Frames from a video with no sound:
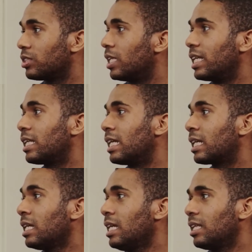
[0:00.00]
So like
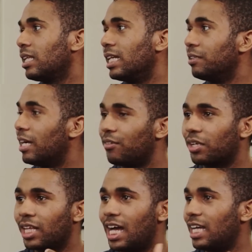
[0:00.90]
think like you have a
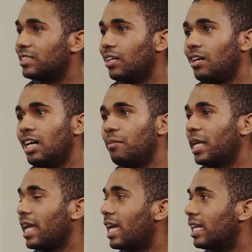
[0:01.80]
class on
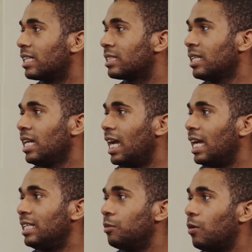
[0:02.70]
mechanics
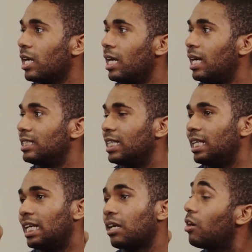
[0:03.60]
and you want to say like,